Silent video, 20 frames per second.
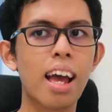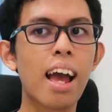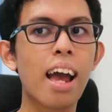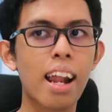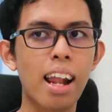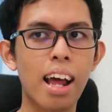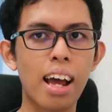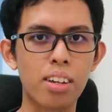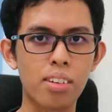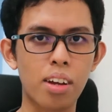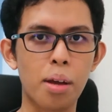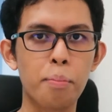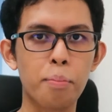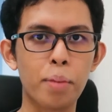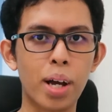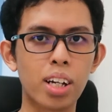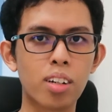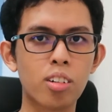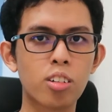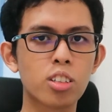at IIUM
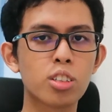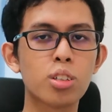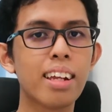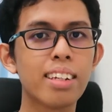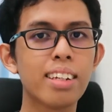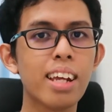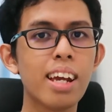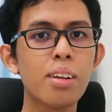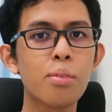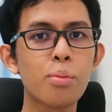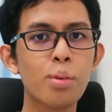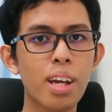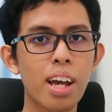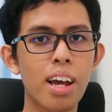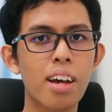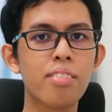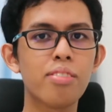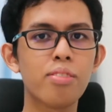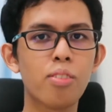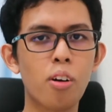Pagoh. And then we
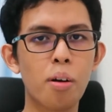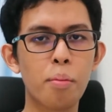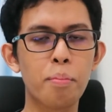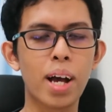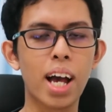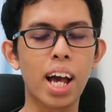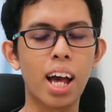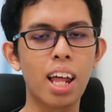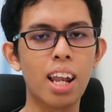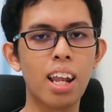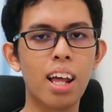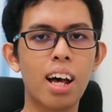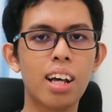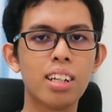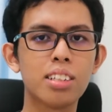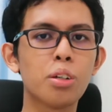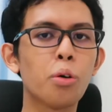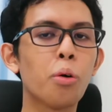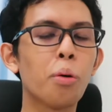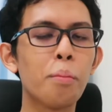have for
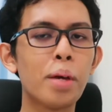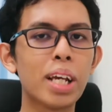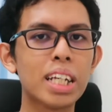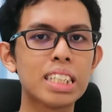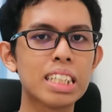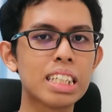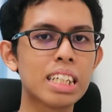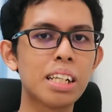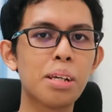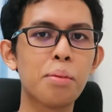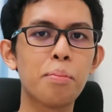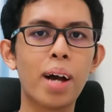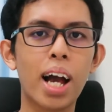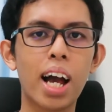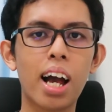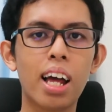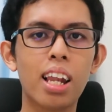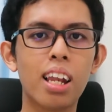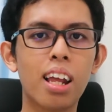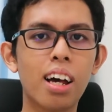Mahallah. So basically
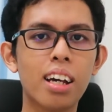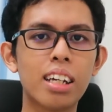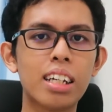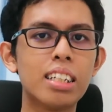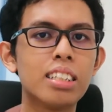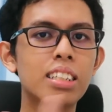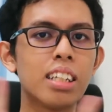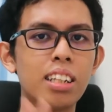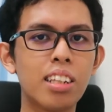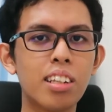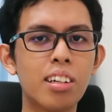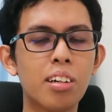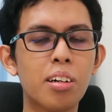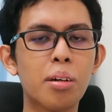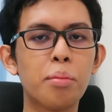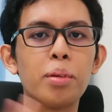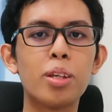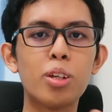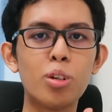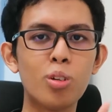Mahallah is a
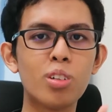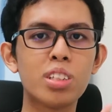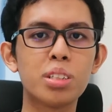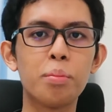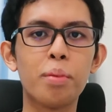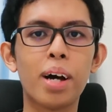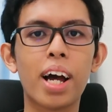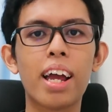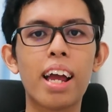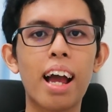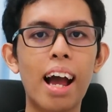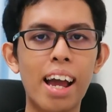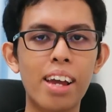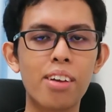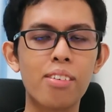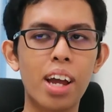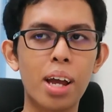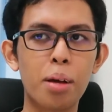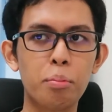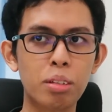term used by
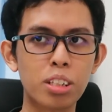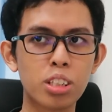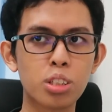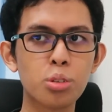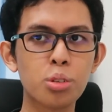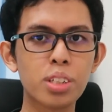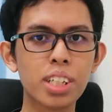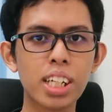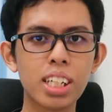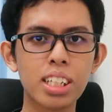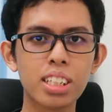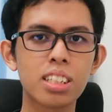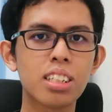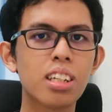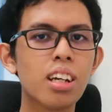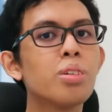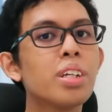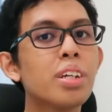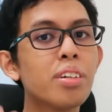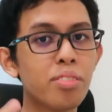IIUM students
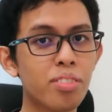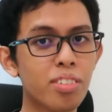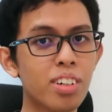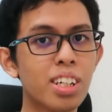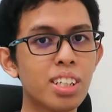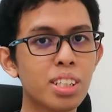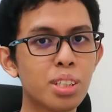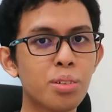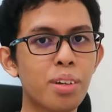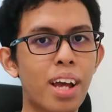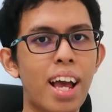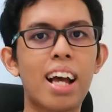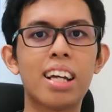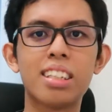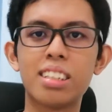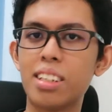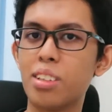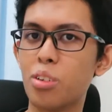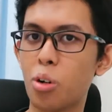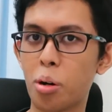to refer to
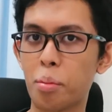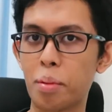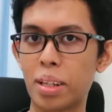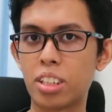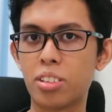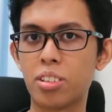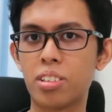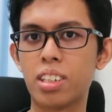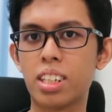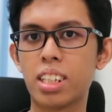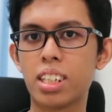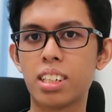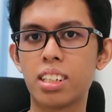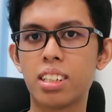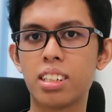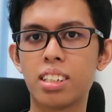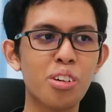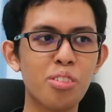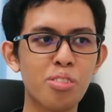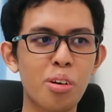as the dormitory.
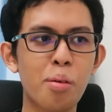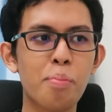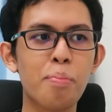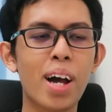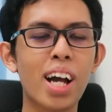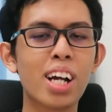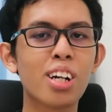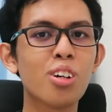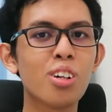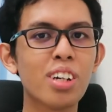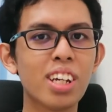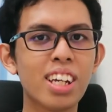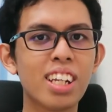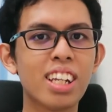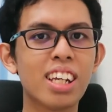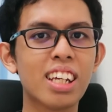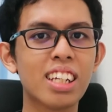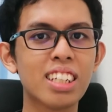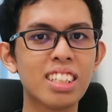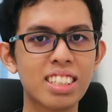So for Pagoh,
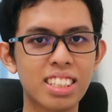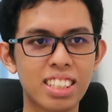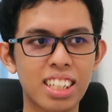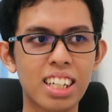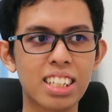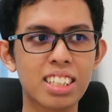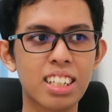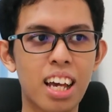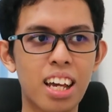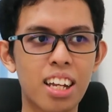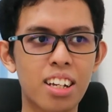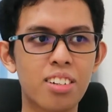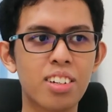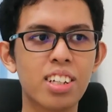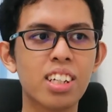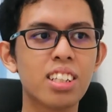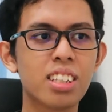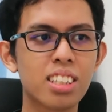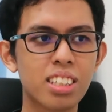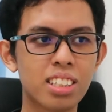it is
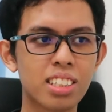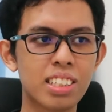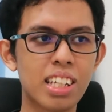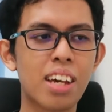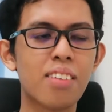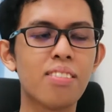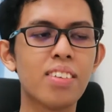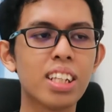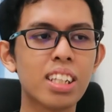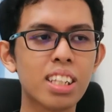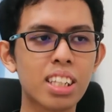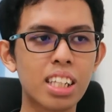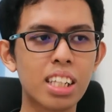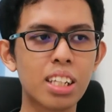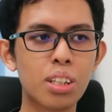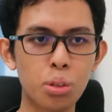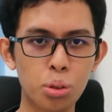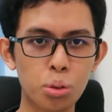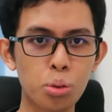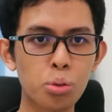
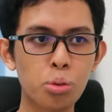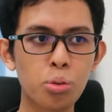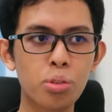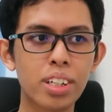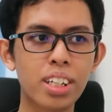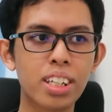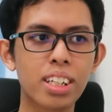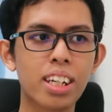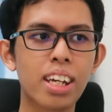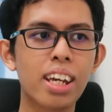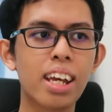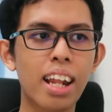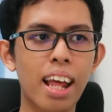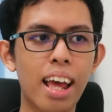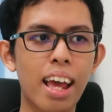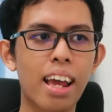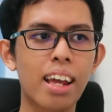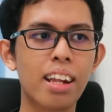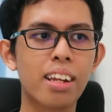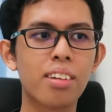672 ringgit
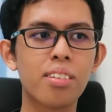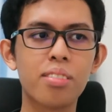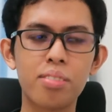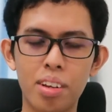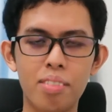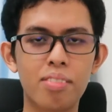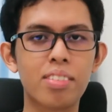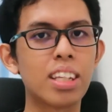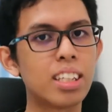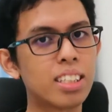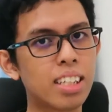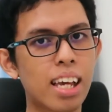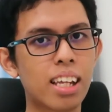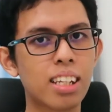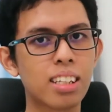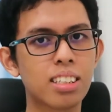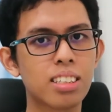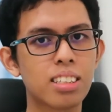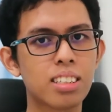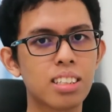and 50
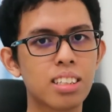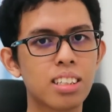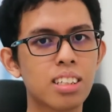cents.